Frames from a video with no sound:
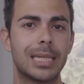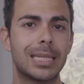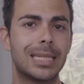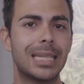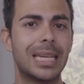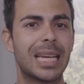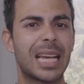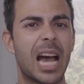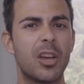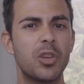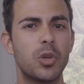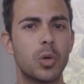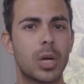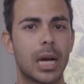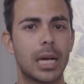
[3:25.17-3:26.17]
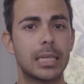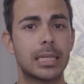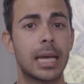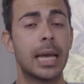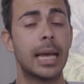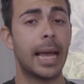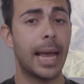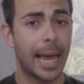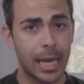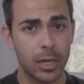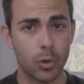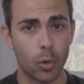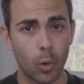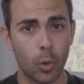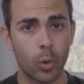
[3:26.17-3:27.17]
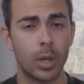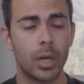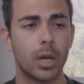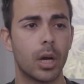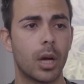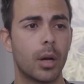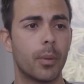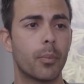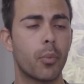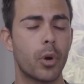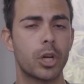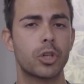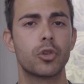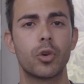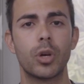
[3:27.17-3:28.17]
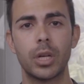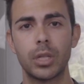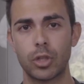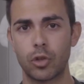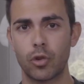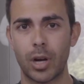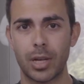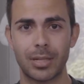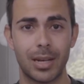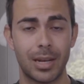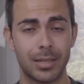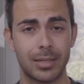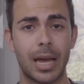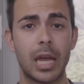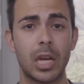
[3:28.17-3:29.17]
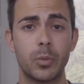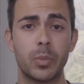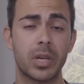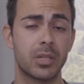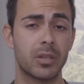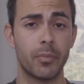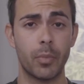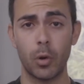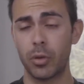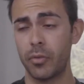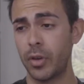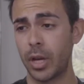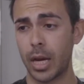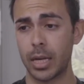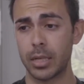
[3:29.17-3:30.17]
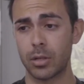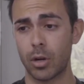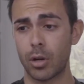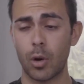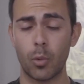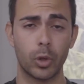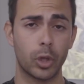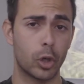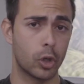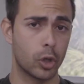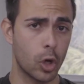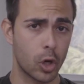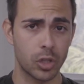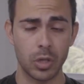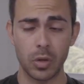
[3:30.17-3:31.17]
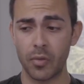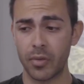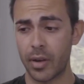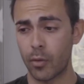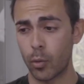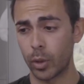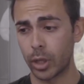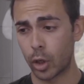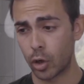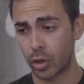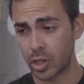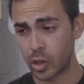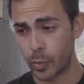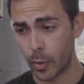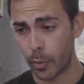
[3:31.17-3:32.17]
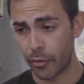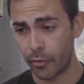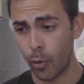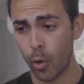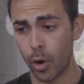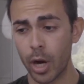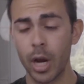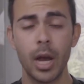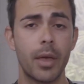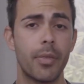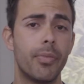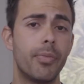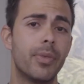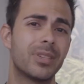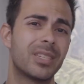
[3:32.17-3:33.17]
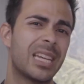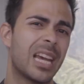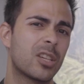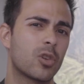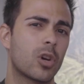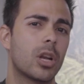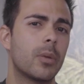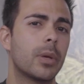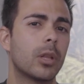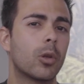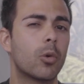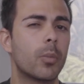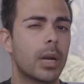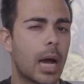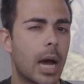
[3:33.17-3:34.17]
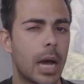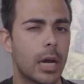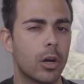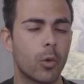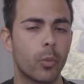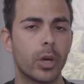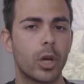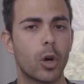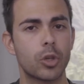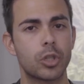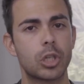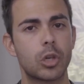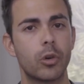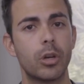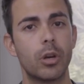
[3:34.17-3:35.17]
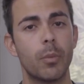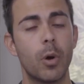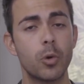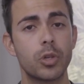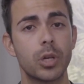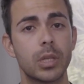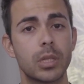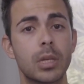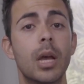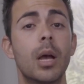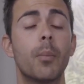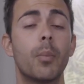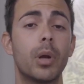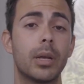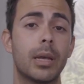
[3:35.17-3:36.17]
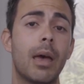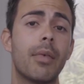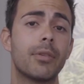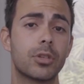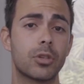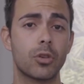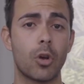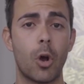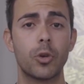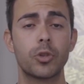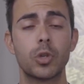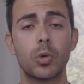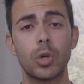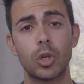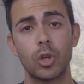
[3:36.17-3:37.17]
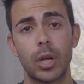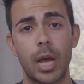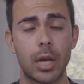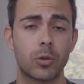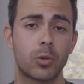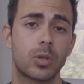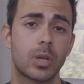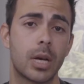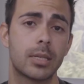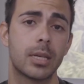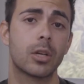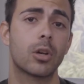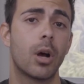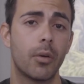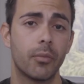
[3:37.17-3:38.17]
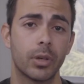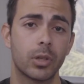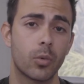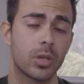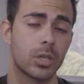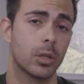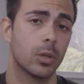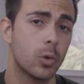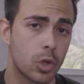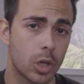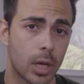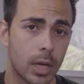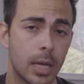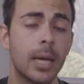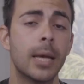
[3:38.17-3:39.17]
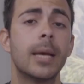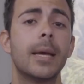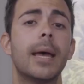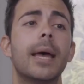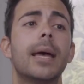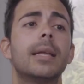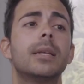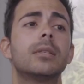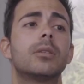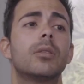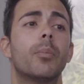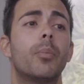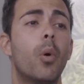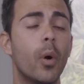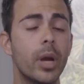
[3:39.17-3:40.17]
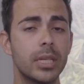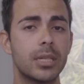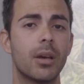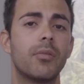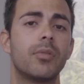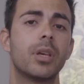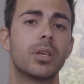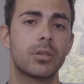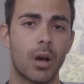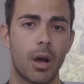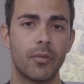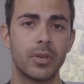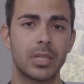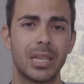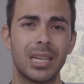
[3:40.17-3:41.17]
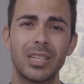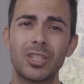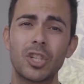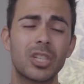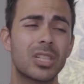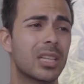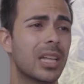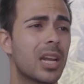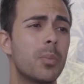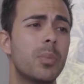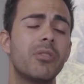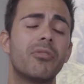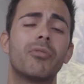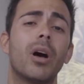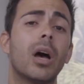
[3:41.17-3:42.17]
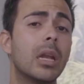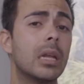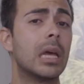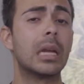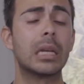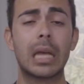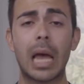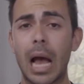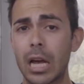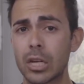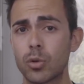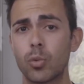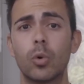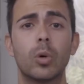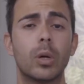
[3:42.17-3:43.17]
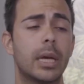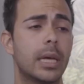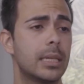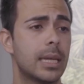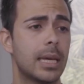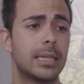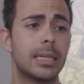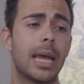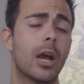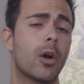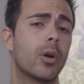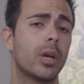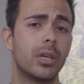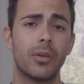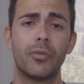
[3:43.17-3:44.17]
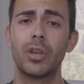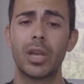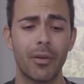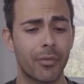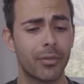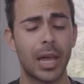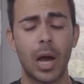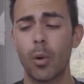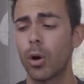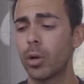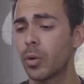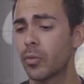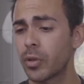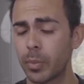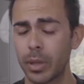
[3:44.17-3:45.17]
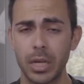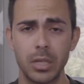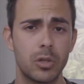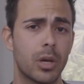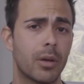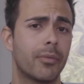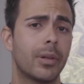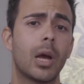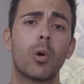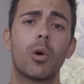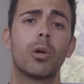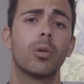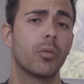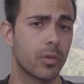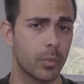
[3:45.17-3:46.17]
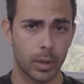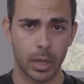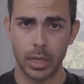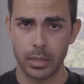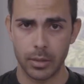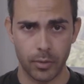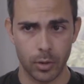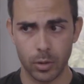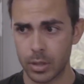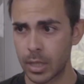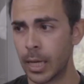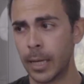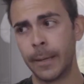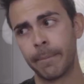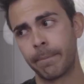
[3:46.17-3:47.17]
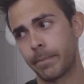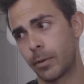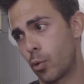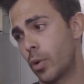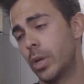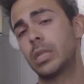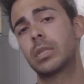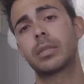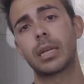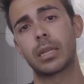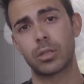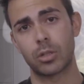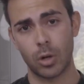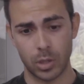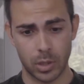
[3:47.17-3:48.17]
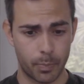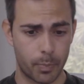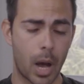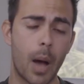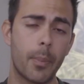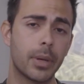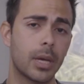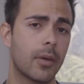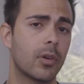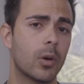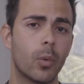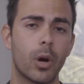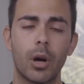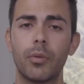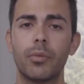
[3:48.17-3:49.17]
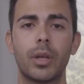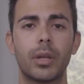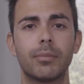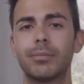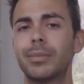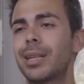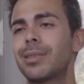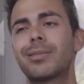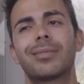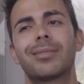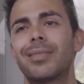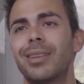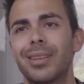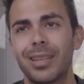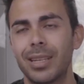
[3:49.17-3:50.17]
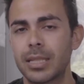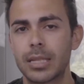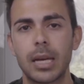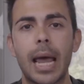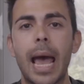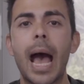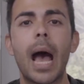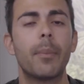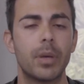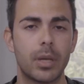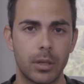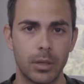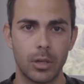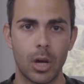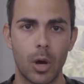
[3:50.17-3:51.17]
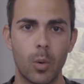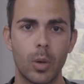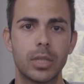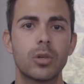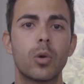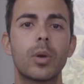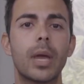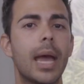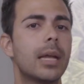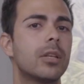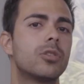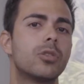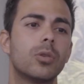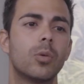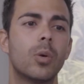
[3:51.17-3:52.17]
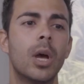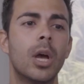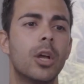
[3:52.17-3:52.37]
in seeing how you guys handle pressure and stress and anxiety, because if both of you guys are not really good cooks and you've never really cooked this meal before, the stakes are going to be a little bit higher in regards to your emotions. But again, this is also a good exercise in conflict resolution. And the point of this, obviously, is just let it be fun and casual and airy. If you get flour all over the place, you get flour all over the place. If there's grease that starts popping everywhere, then it's going to happen. It's okay to